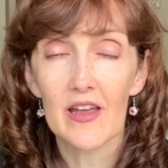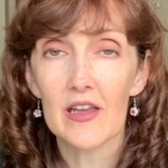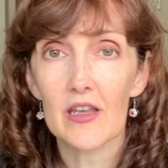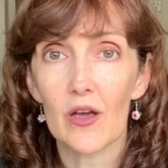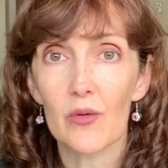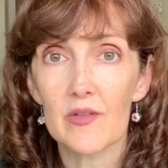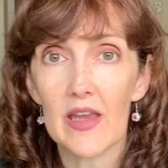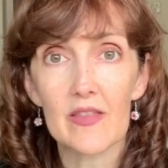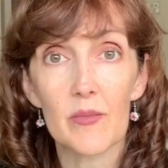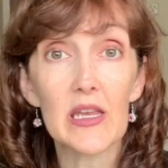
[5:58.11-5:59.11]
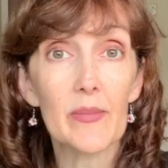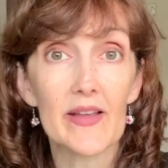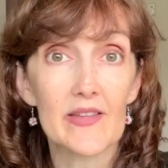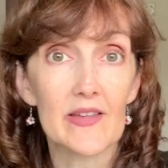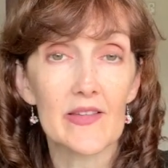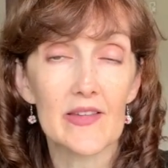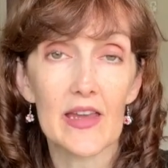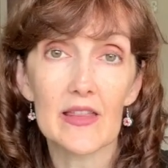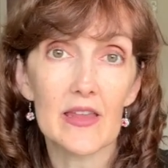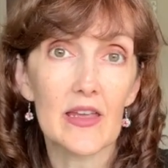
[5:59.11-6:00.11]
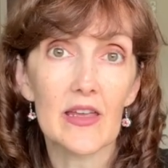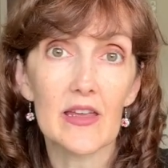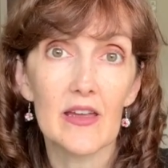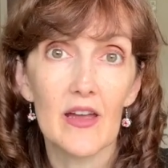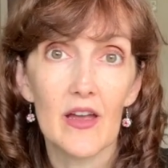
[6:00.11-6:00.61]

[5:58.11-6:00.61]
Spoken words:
You know, take the minibuses, take the,